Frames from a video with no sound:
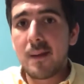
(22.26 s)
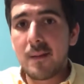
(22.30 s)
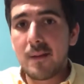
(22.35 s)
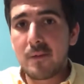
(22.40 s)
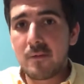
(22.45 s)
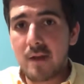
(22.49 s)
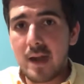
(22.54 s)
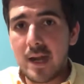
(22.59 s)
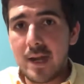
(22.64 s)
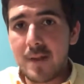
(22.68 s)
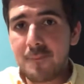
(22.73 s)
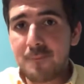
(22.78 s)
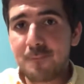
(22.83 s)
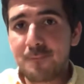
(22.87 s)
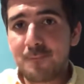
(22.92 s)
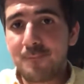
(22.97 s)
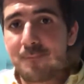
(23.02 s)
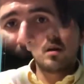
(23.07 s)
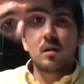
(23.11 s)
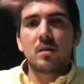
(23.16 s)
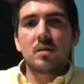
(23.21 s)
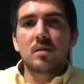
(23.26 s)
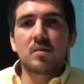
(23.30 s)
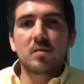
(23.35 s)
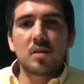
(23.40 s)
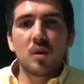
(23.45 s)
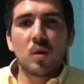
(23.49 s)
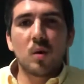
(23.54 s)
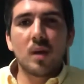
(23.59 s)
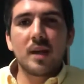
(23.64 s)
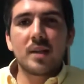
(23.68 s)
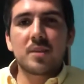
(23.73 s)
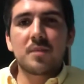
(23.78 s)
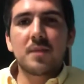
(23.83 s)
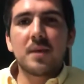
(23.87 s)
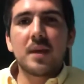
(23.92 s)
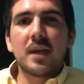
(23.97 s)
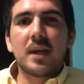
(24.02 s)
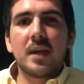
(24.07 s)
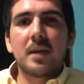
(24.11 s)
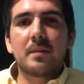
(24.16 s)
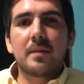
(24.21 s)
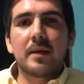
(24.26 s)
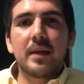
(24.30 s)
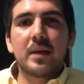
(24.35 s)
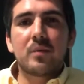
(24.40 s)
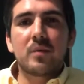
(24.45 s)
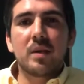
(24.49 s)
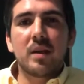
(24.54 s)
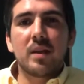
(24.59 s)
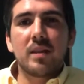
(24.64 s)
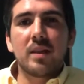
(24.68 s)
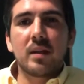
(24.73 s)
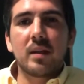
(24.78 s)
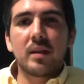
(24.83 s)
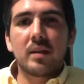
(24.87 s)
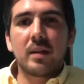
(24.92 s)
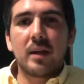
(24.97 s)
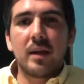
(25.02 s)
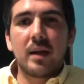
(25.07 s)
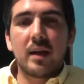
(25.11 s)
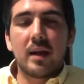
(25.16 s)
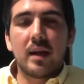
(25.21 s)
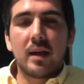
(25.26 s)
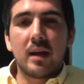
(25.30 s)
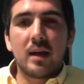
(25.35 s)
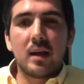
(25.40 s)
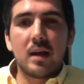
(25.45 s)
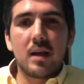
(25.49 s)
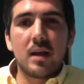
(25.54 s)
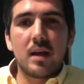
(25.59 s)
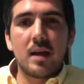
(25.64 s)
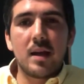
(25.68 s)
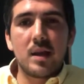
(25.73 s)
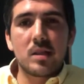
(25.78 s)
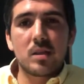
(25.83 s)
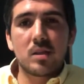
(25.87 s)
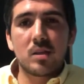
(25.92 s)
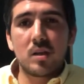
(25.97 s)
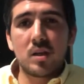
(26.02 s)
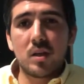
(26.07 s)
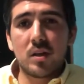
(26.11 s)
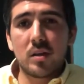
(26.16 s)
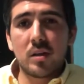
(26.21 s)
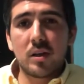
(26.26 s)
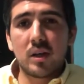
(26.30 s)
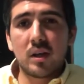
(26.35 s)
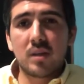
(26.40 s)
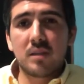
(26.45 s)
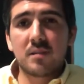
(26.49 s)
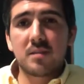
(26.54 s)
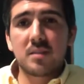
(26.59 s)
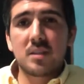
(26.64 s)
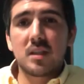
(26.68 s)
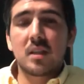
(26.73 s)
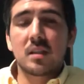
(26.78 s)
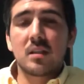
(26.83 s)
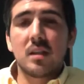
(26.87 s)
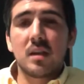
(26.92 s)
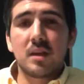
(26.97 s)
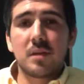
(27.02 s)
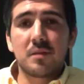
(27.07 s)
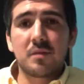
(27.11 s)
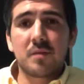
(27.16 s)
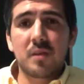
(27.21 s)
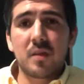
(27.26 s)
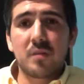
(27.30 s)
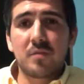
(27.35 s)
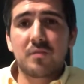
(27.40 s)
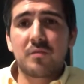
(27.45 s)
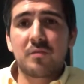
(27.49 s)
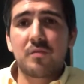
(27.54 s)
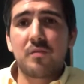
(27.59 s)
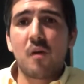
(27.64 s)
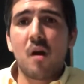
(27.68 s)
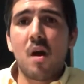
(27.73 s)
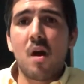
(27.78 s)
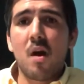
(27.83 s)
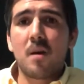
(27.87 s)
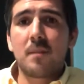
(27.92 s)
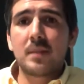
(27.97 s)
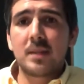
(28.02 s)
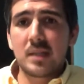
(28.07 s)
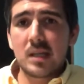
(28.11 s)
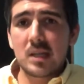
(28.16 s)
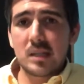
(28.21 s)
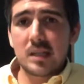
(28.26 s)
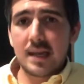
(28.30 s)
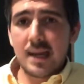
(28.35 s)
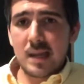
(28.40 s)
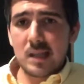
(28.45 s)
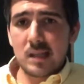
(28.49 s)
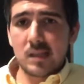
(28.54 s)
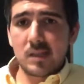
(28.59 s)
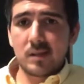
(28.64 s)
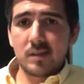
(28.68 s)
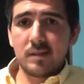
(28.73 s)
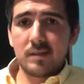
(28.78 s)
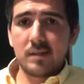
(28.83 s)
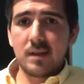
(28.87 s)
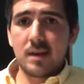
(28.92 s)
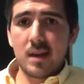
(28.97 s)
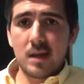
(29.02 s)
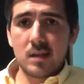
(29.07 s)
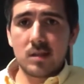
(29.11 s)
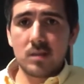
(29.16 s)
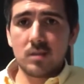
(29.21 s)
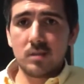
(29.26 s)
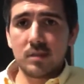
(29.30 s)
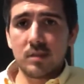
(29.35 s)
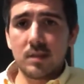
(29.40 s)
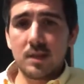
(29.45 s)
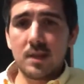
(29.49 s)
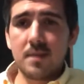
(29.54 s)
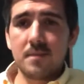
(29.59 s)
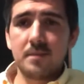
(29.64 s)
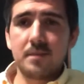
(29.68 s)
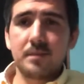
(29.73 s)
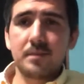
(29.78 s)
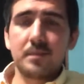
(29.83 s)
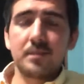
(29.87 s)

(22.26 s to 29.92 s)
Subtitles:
Ready? So let's begin by reading the lesson learning objective from this lesson, Lesson C.